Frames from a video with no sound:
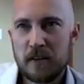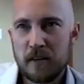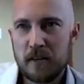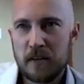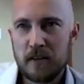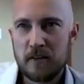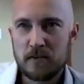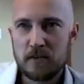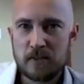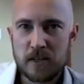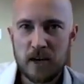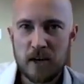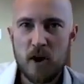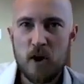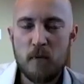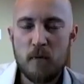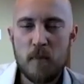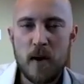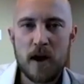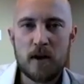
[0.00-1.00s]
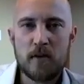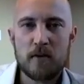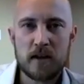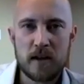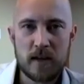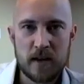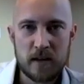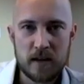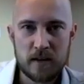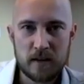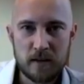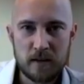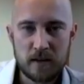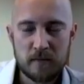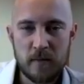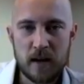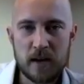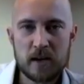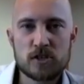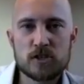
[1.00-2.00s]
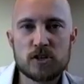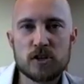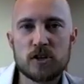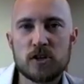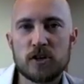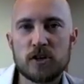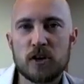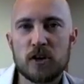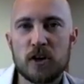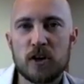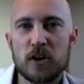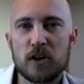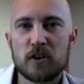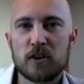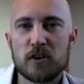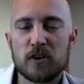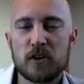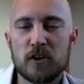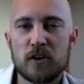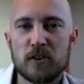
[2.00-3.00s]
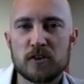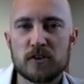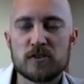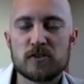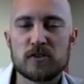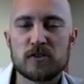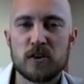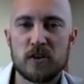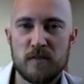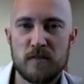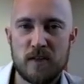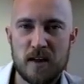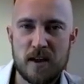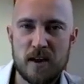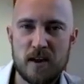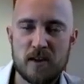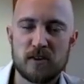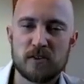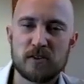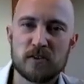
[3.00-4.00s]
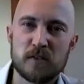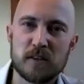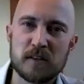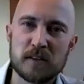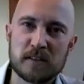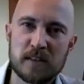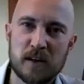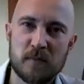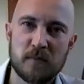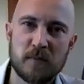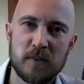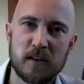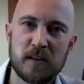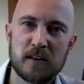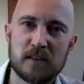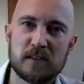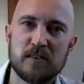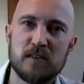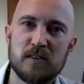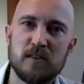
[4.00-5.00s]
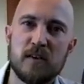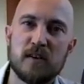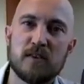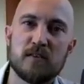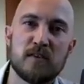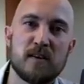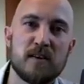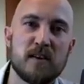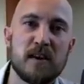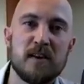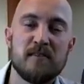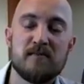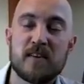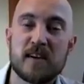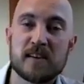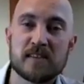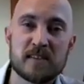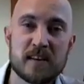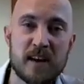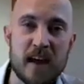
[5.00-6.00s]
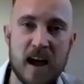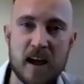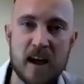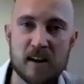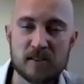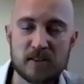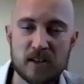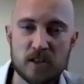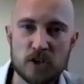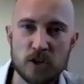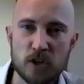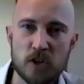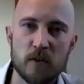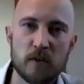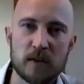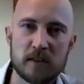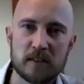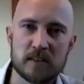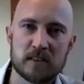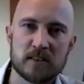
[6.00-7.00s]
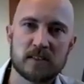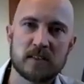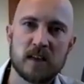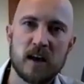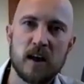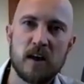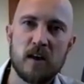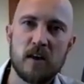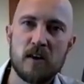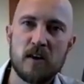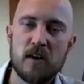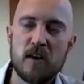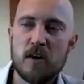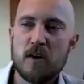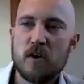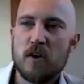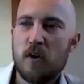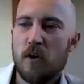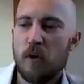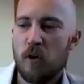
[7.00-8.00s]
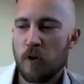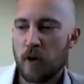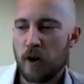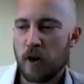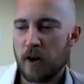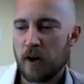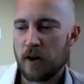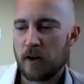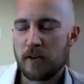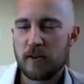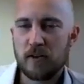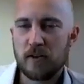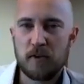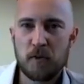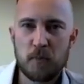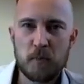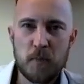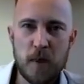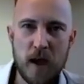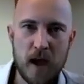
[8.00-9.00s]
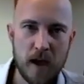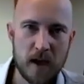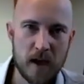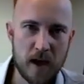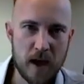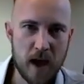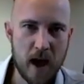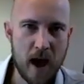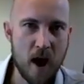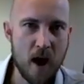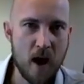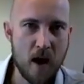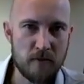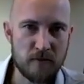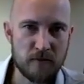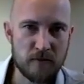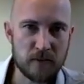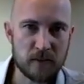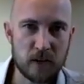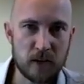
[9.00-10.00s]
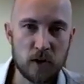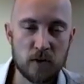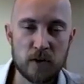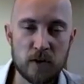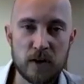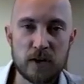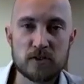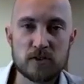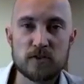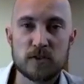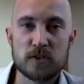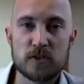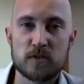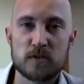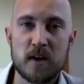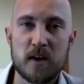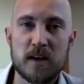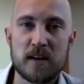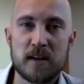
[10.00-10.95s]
using home equity, make sure you're conserving it. You're doing something to either invest in a house that you're going to sell, or you're paying off higher interest